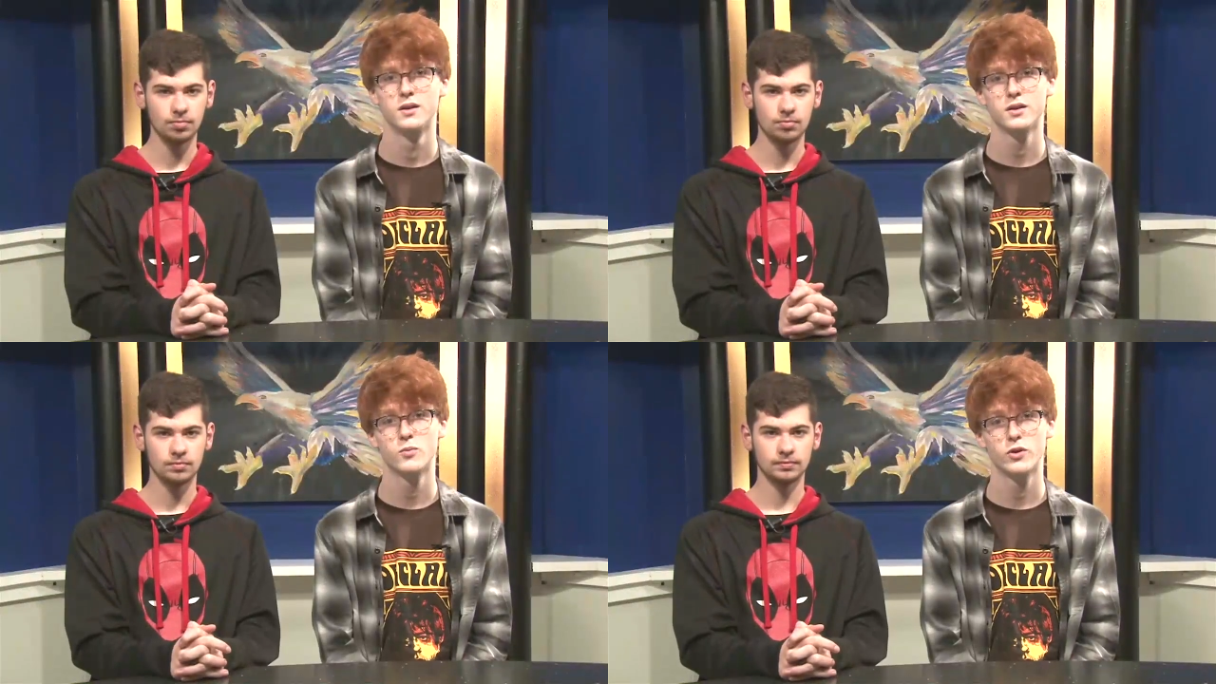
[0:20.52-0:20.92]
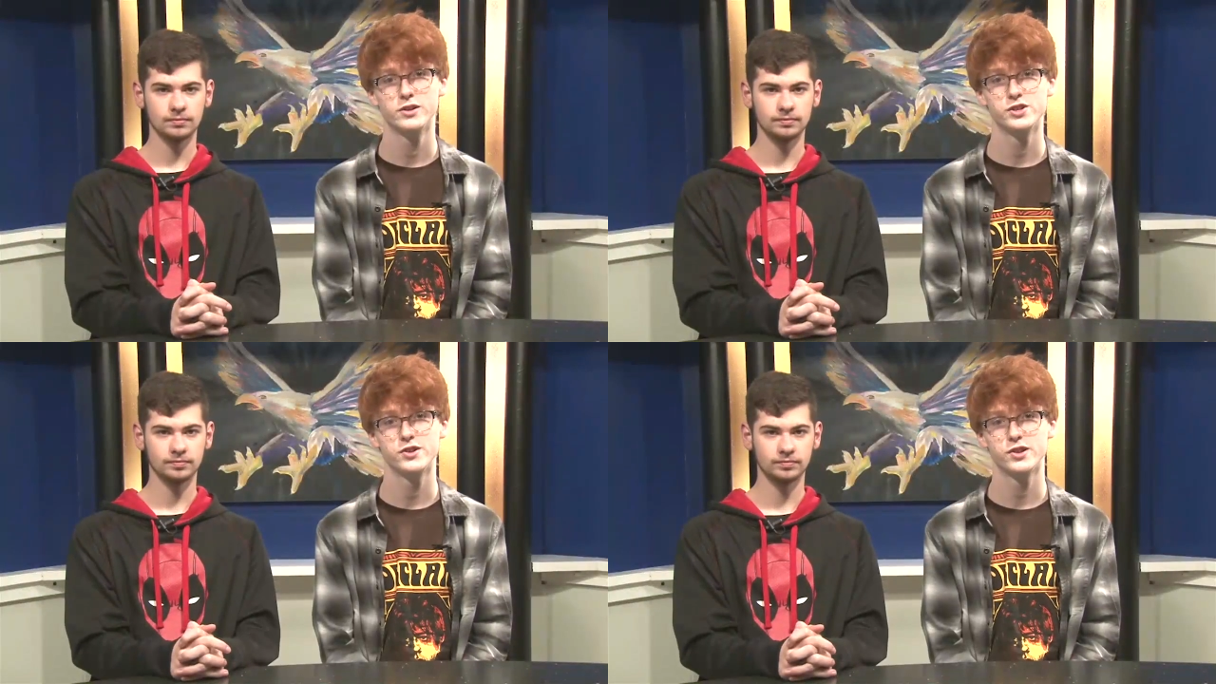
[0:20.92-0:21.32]
Speaker 1: Good
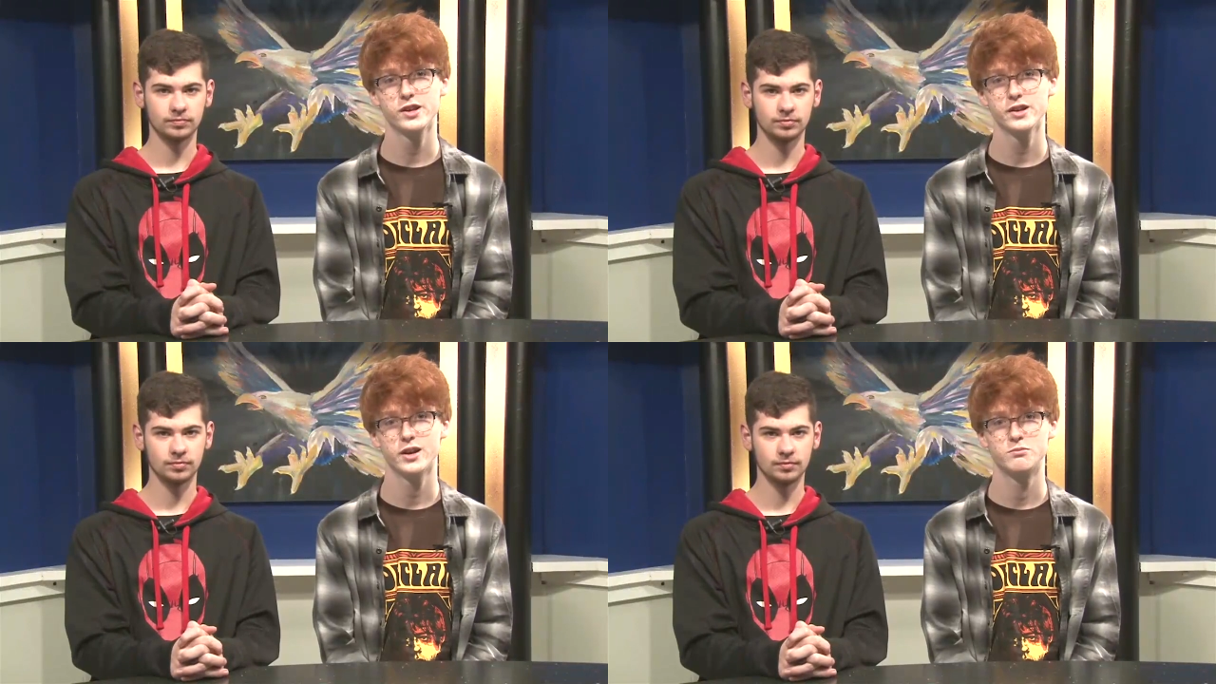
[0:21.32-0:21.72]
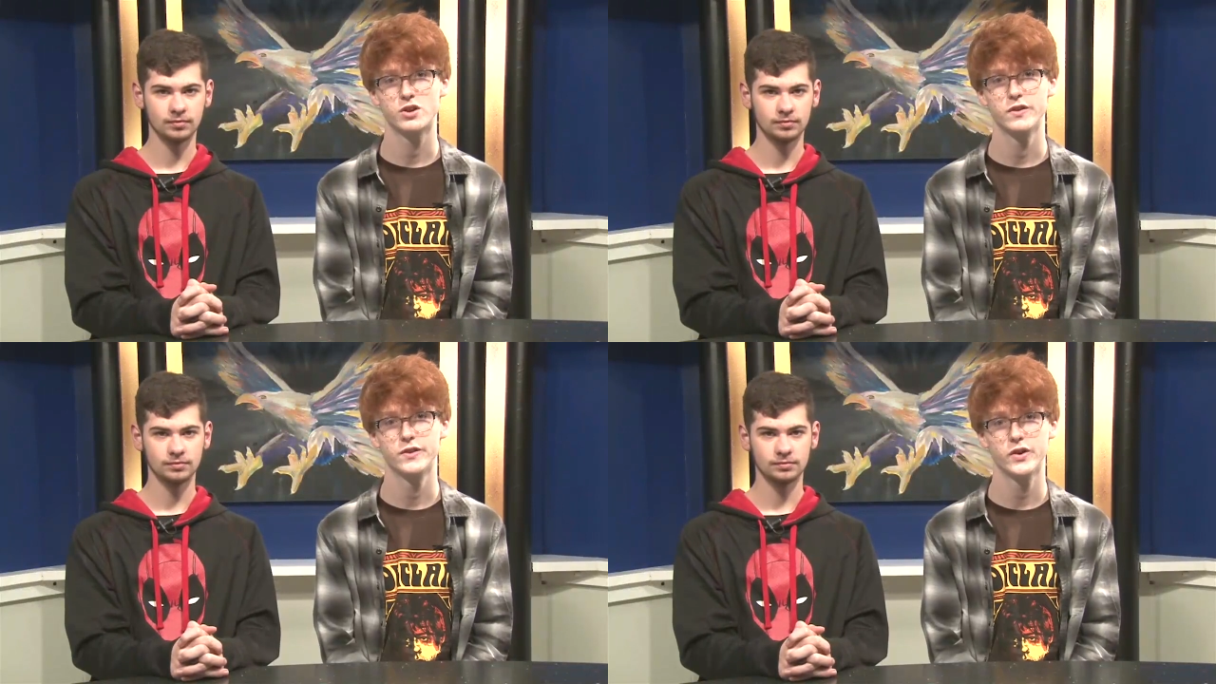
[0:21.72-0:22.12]
morning, GC. I'm
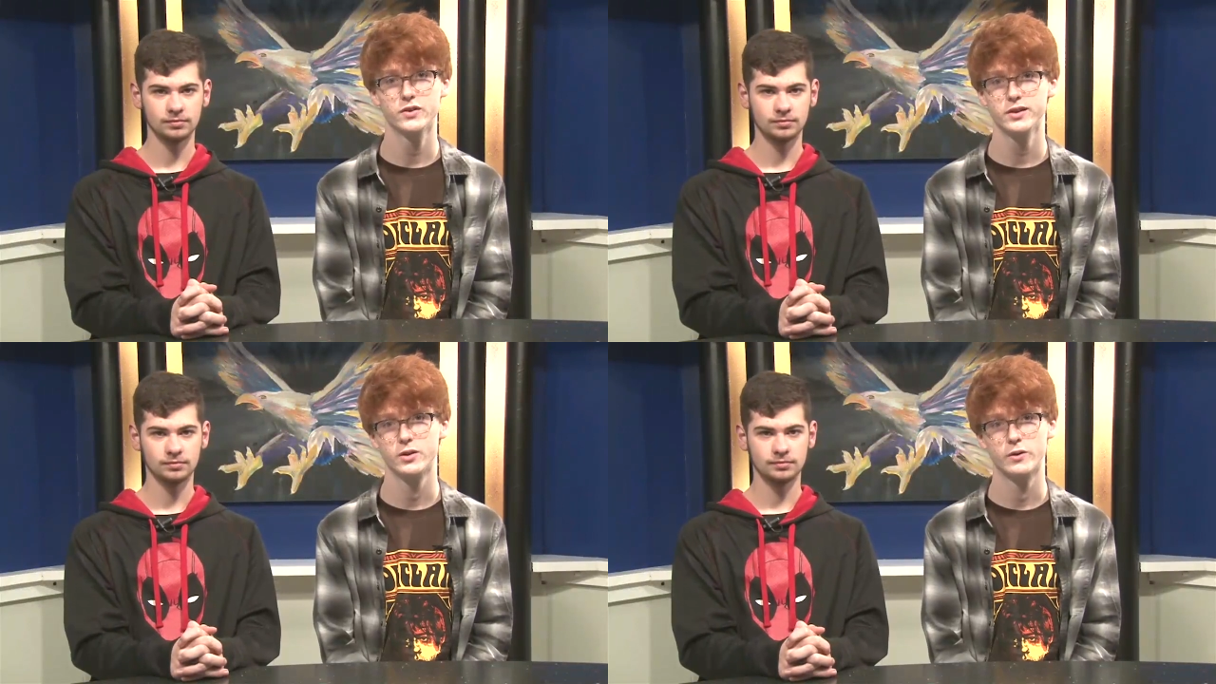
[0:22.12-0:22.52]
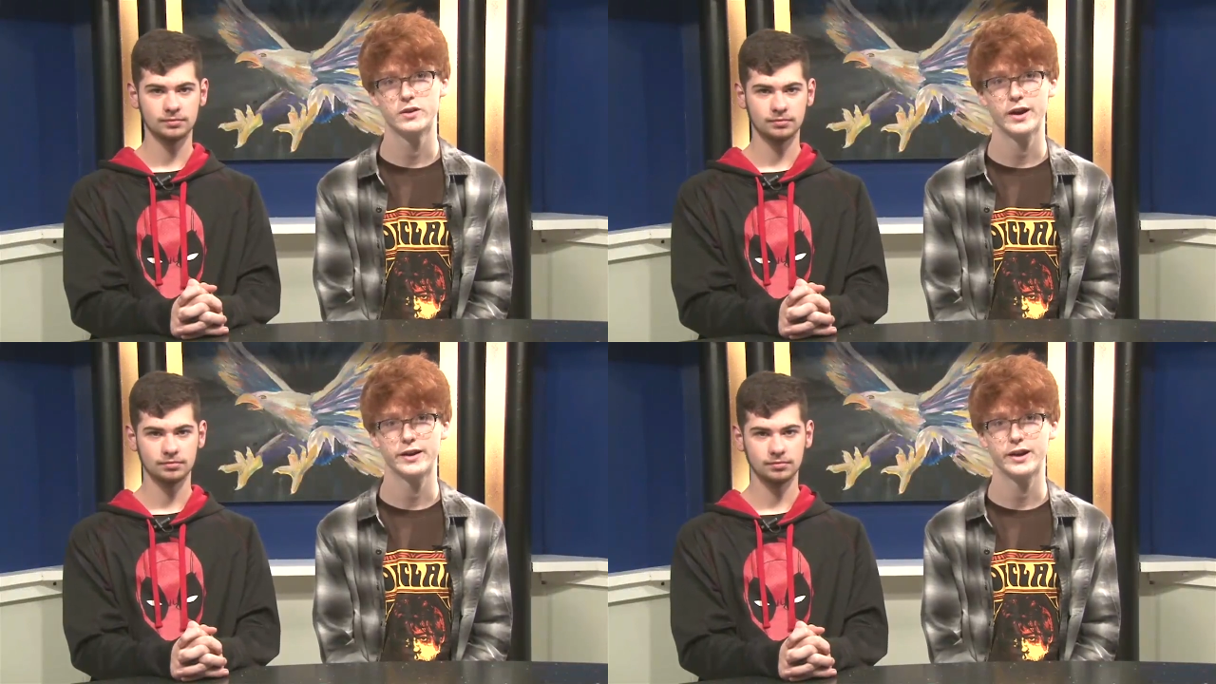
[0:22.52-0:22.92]
John Stanley here
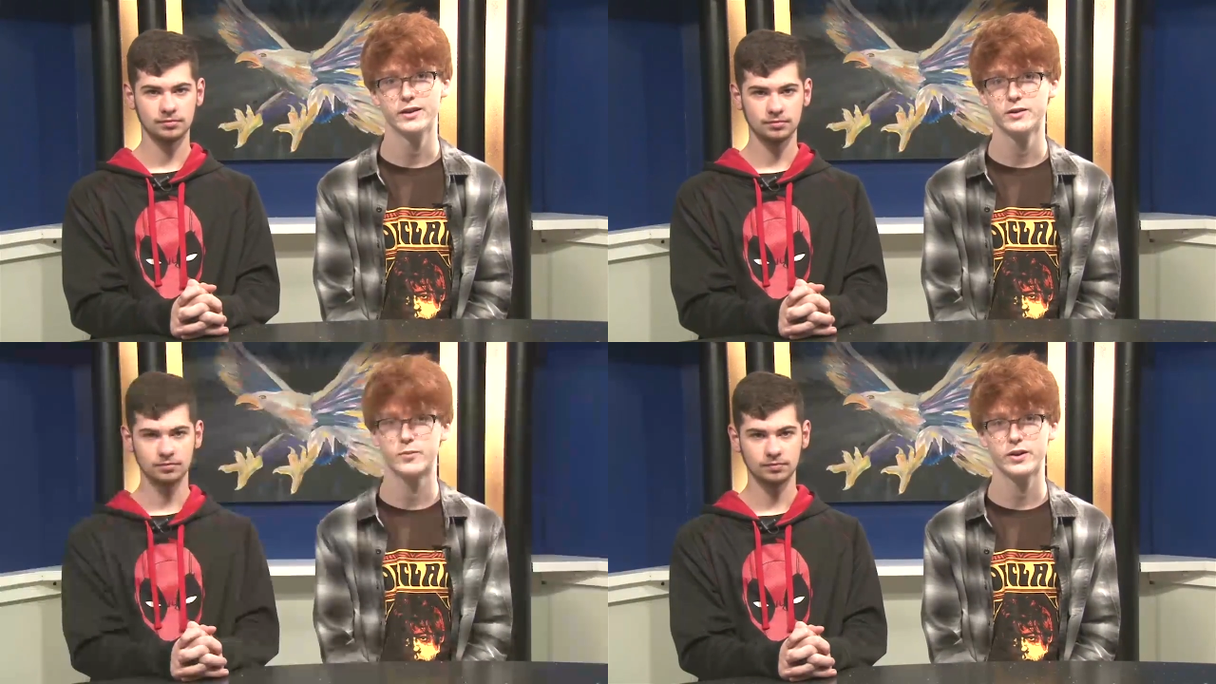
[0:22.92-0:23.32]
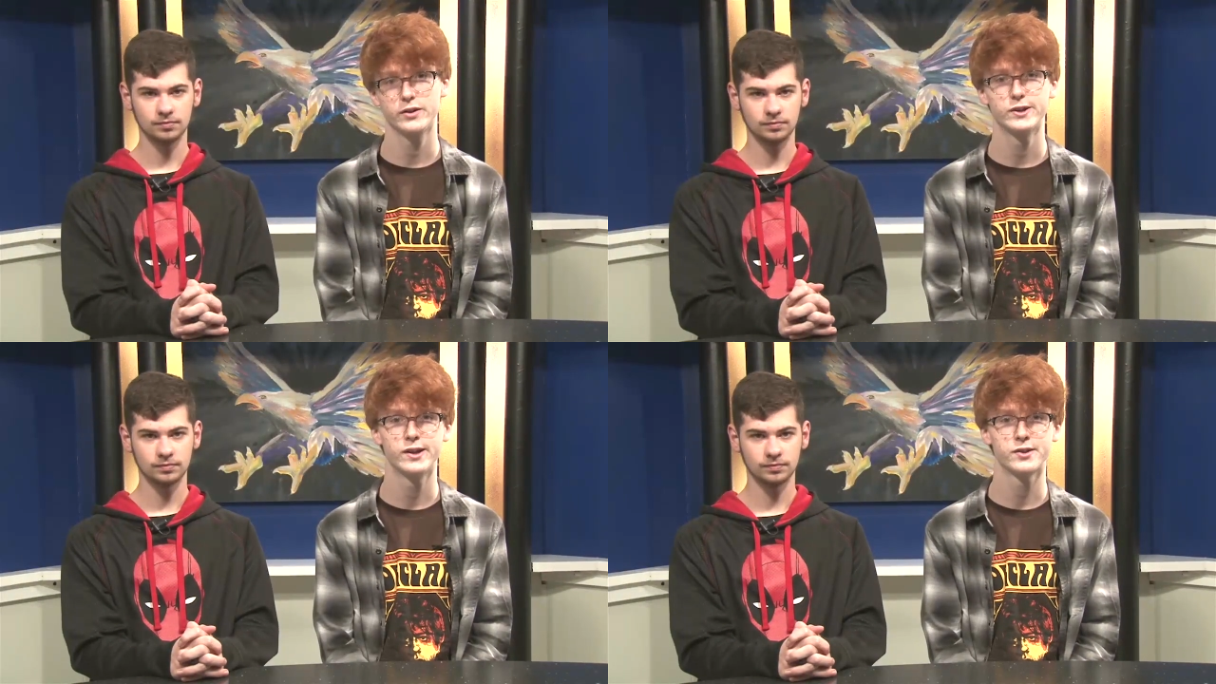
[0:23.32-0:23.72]
with Ty Kaler to bring
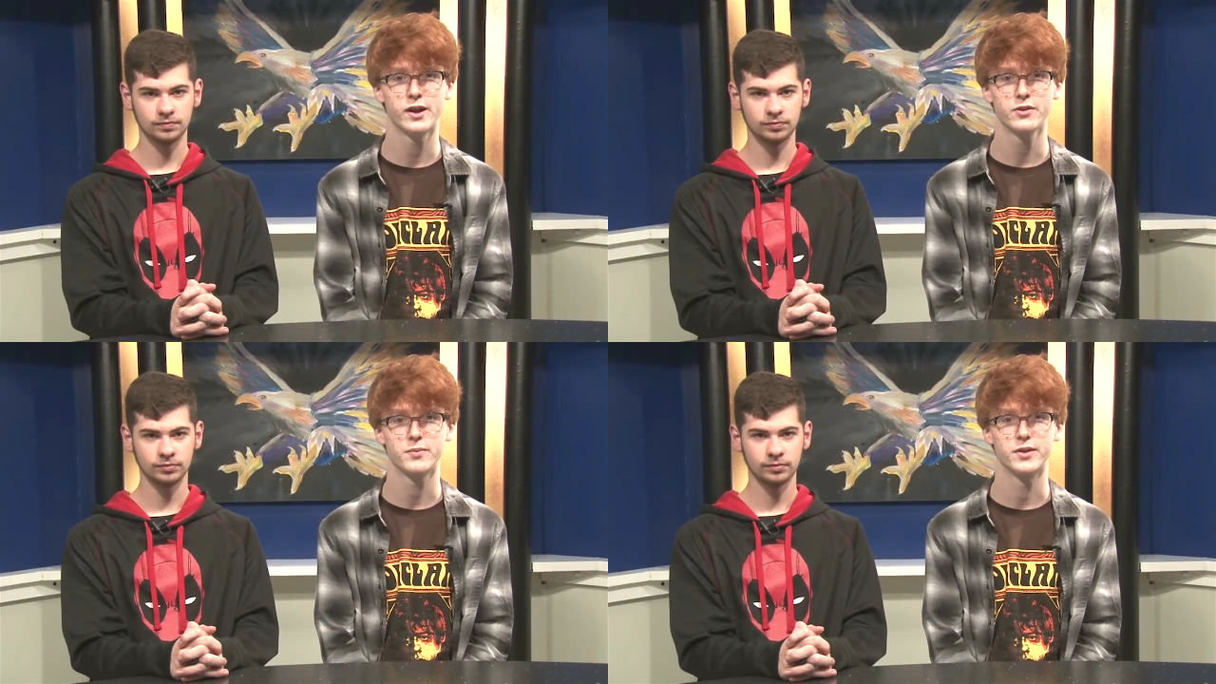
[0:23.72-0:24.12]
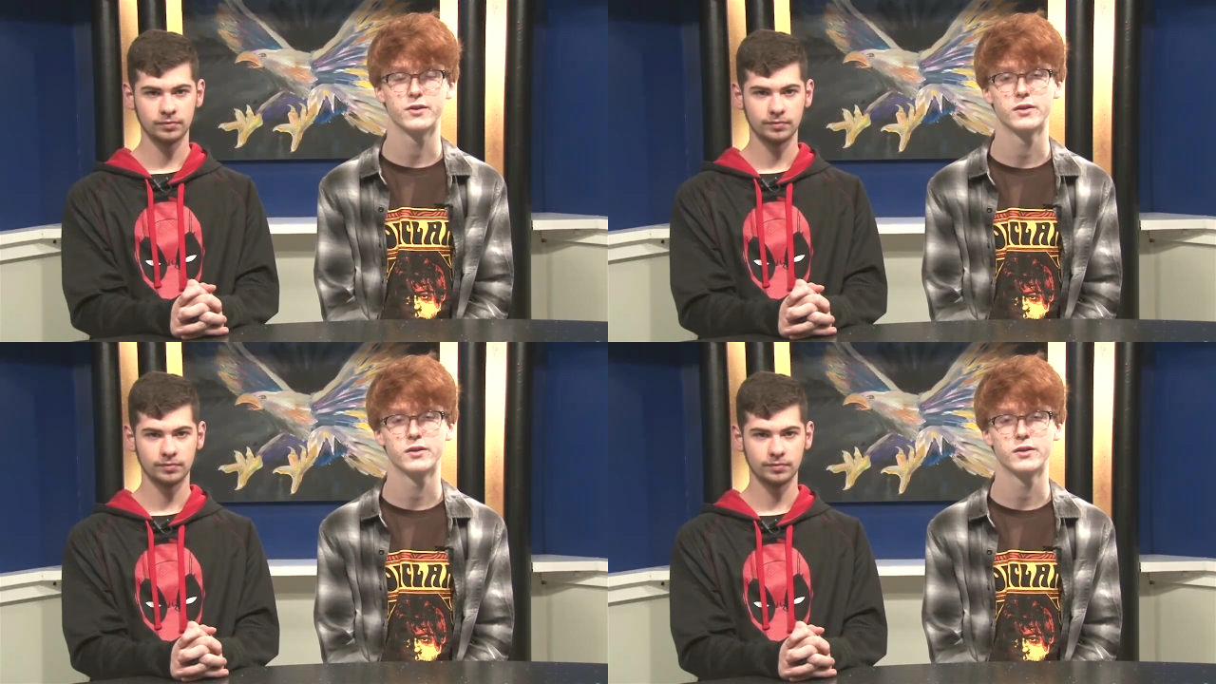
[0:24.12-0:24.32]
you today's announcements.